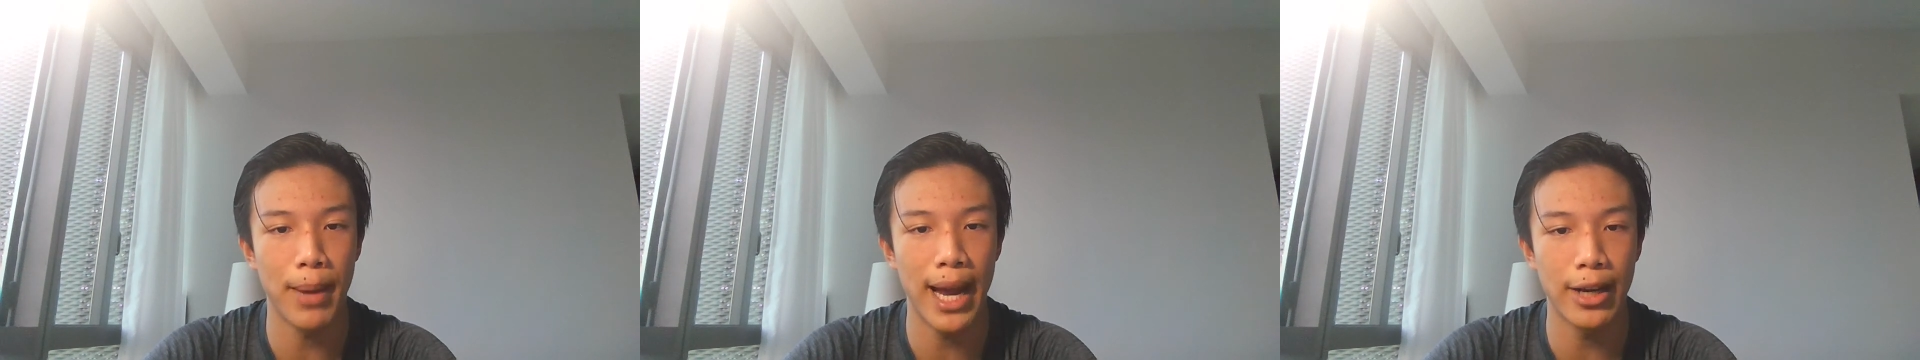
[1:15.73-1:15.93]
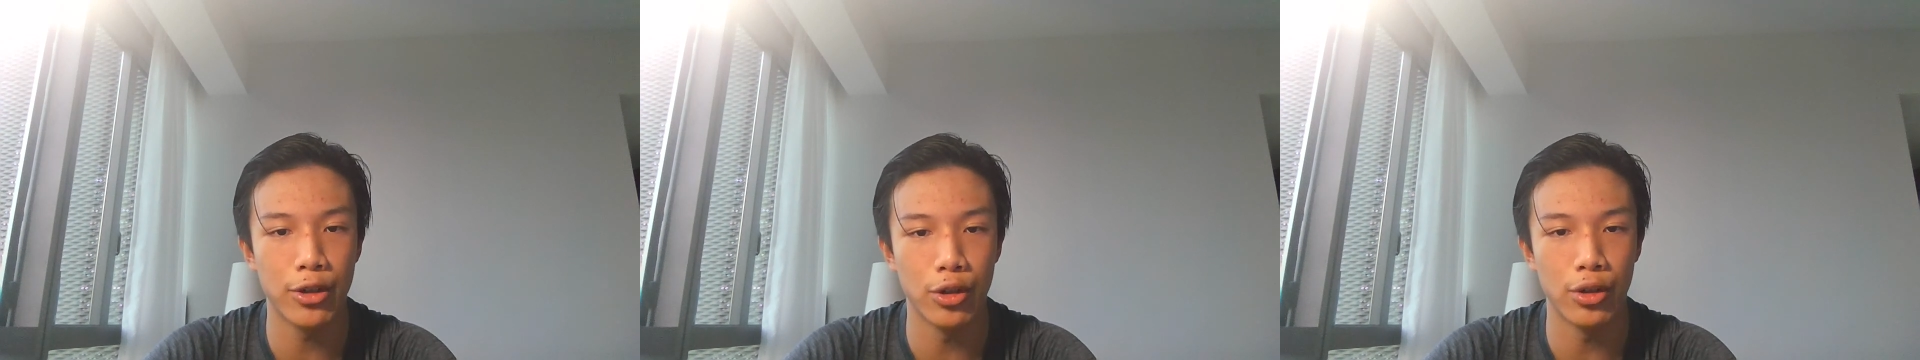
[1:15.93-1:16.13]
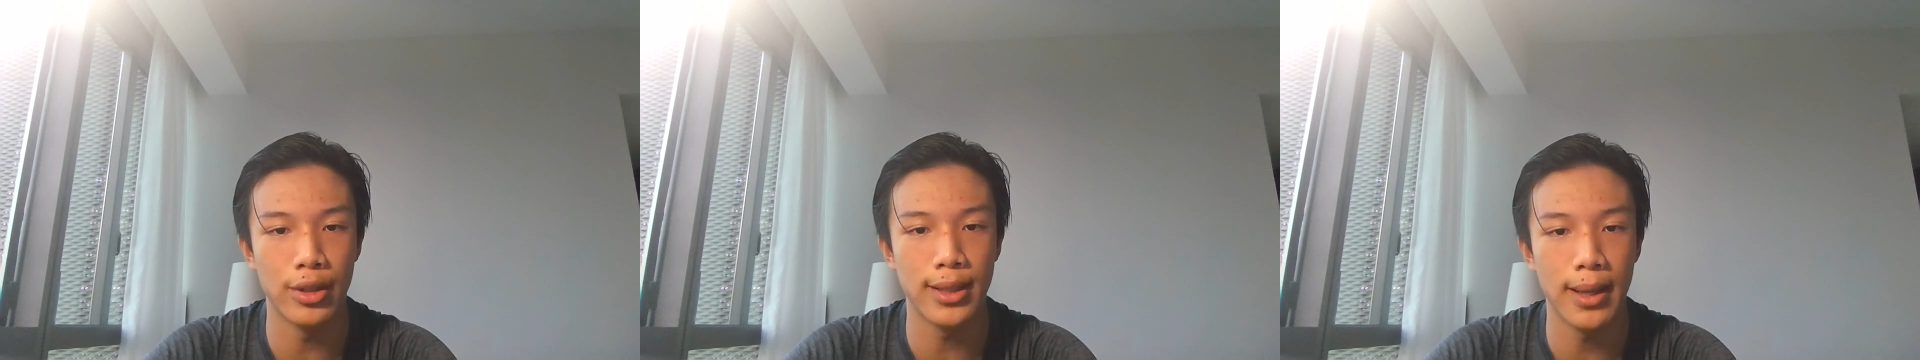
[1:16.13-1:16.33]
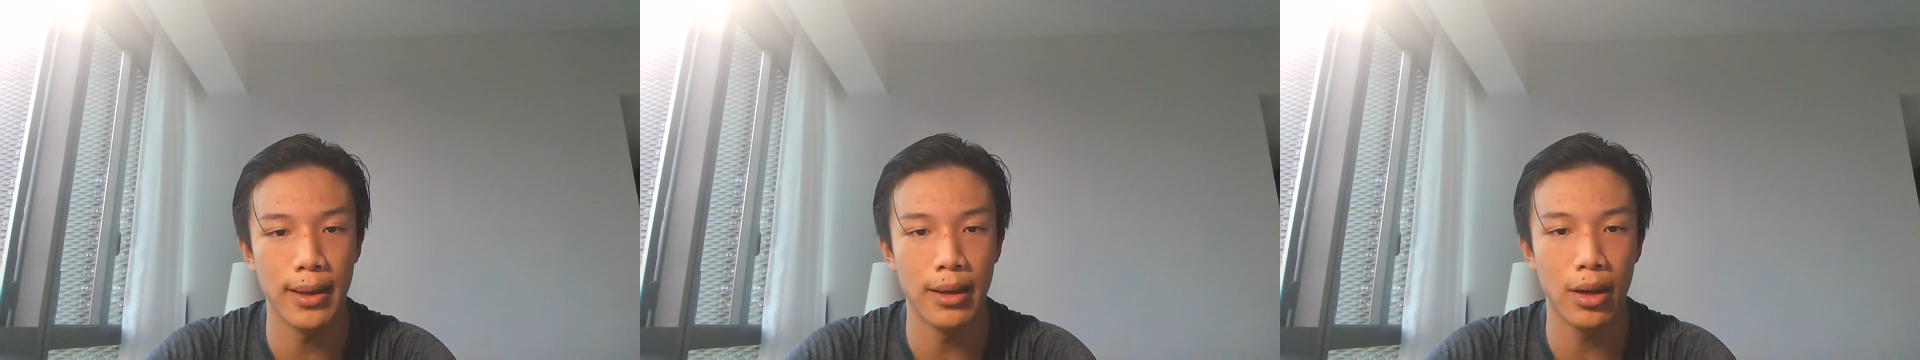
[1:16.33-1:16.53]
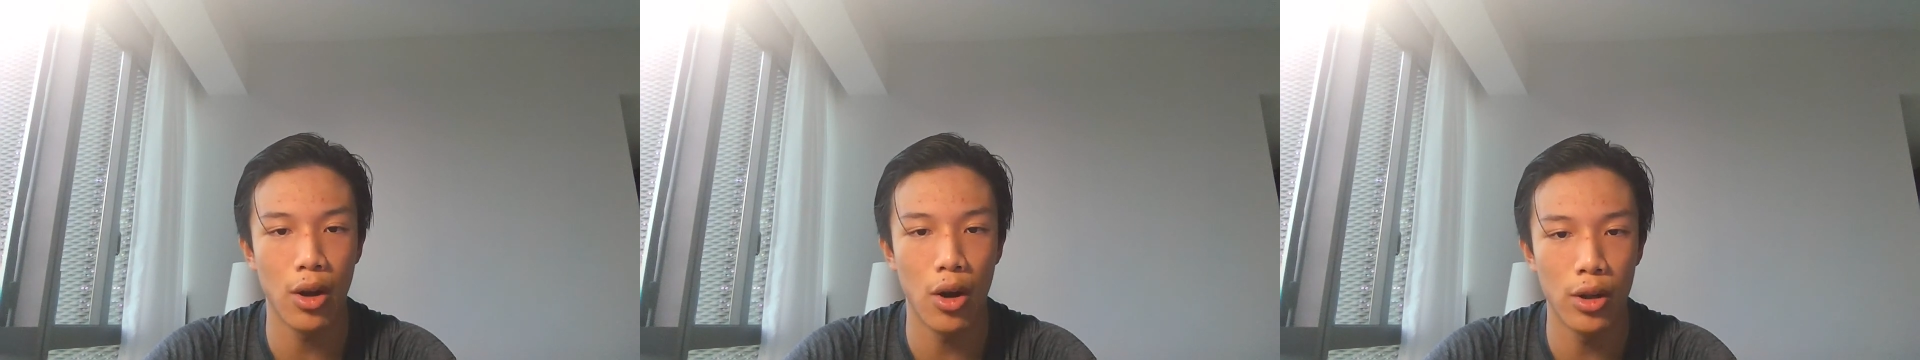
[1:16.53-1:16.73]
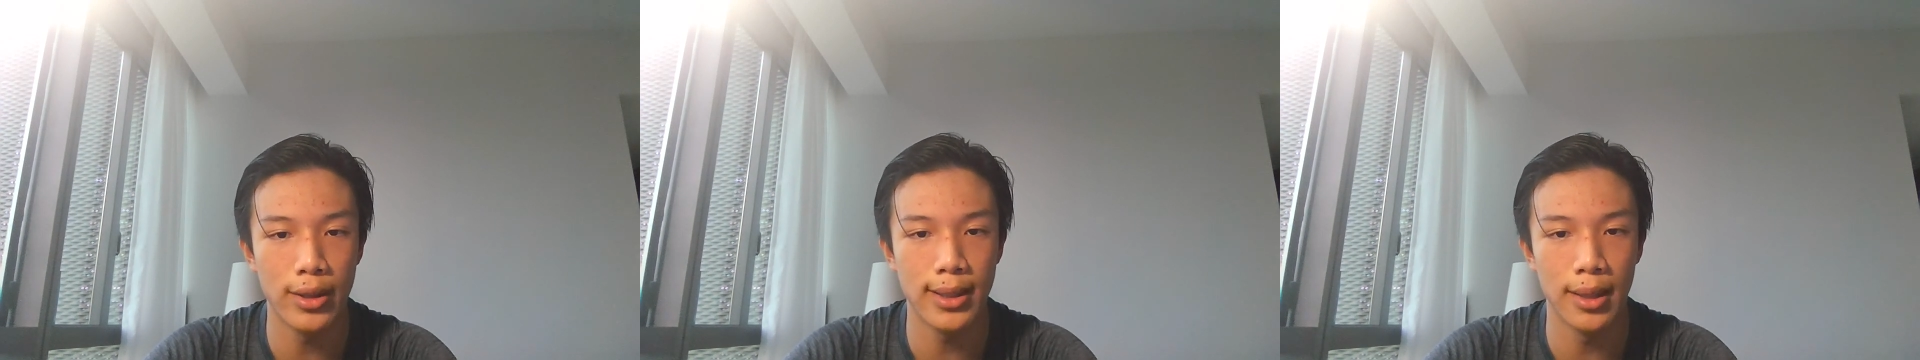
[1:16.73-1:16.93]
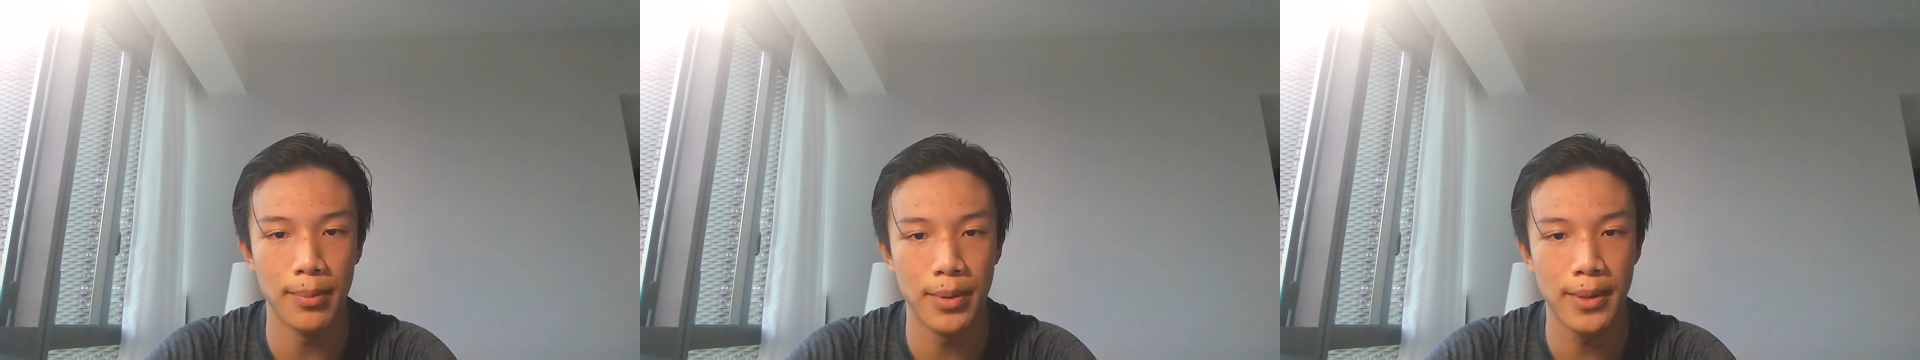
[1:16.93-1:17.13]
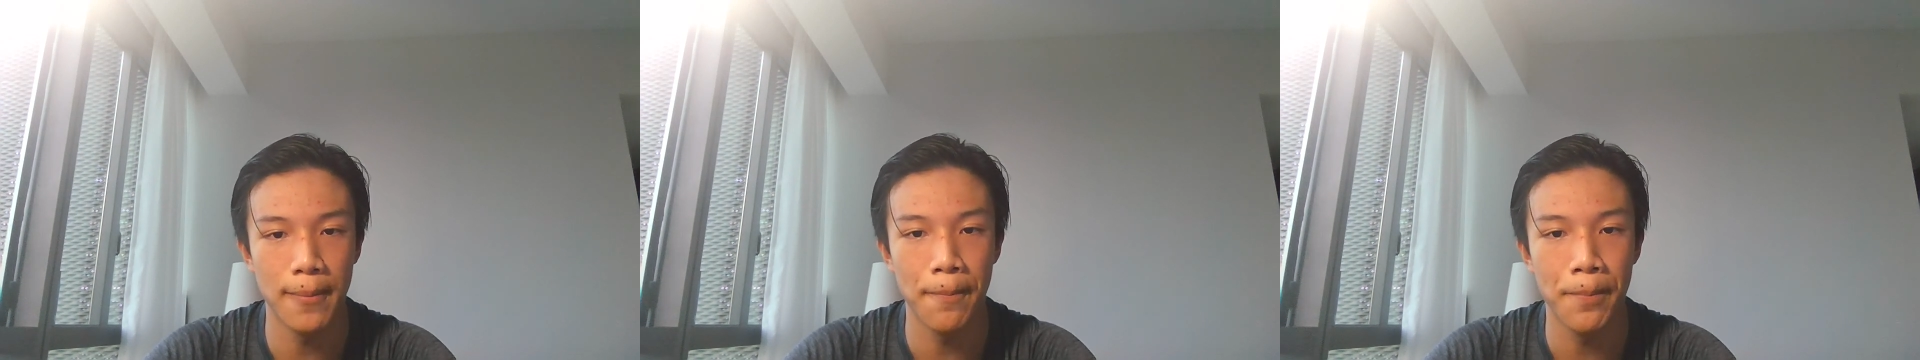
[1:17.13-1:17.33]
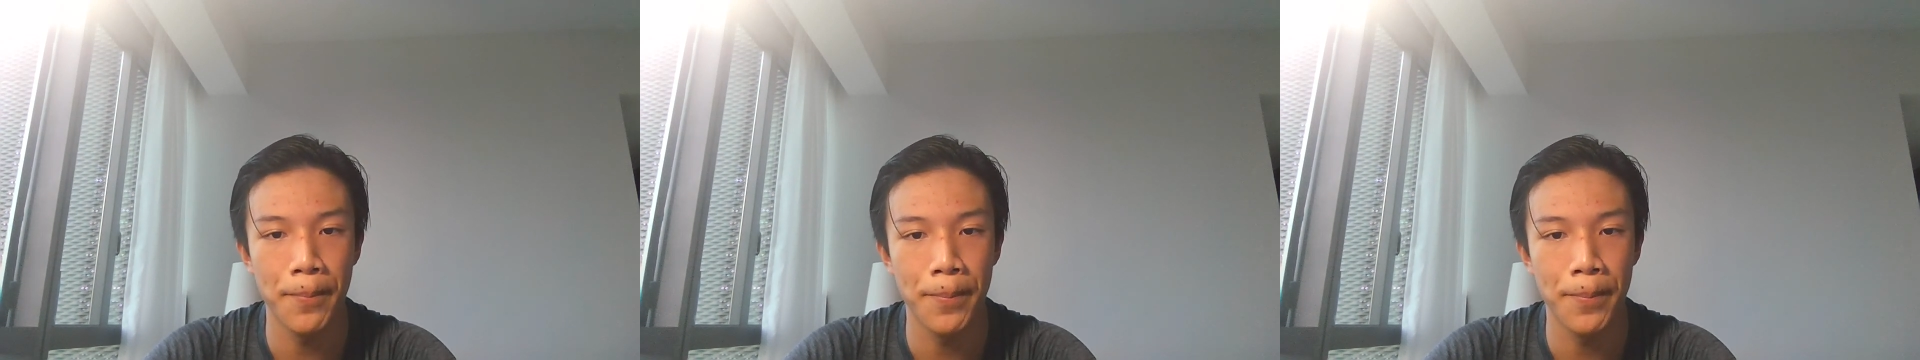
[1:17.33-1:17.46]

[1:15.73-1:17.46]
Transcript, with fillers: patterns and concepts.